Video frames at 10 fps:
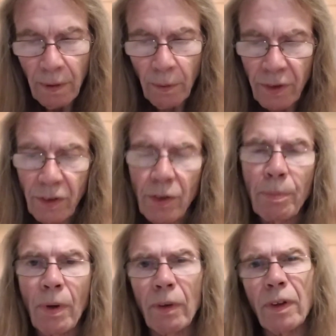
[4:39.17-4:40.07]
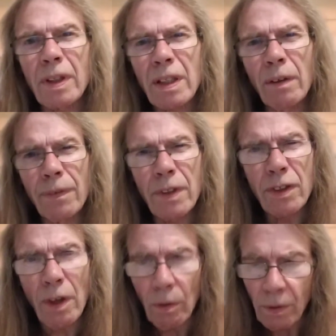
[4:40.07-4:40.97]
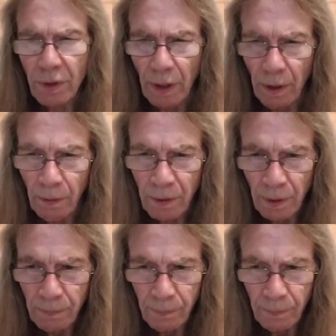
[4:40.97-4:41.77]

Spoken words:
which is a product of the soul child.